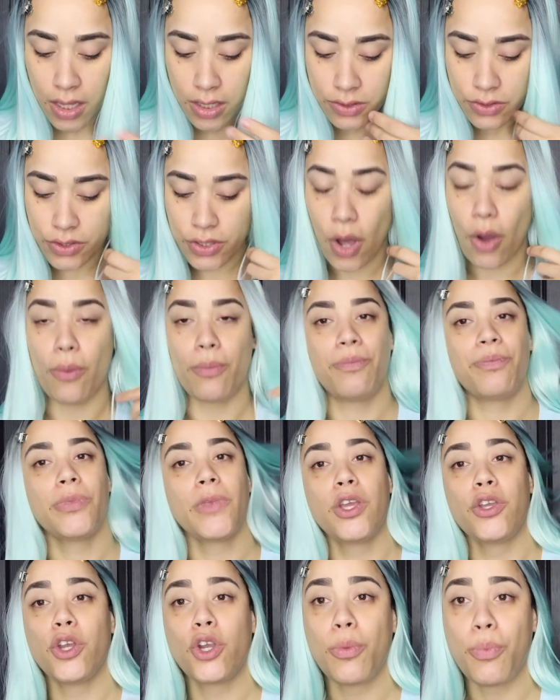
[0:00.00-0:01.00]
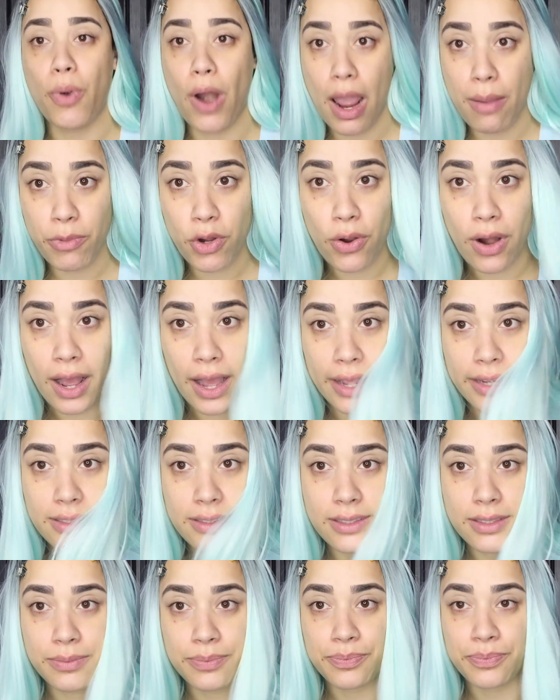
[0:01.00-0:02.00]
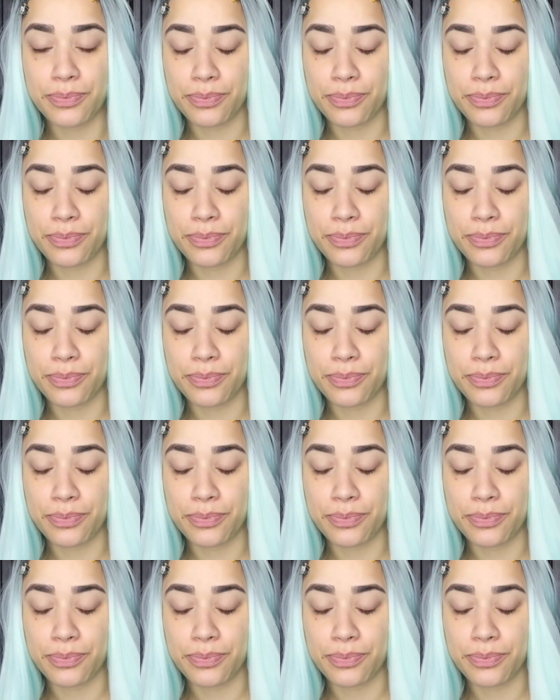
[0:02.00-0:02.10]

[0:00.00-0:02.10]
So you could prime your eyes,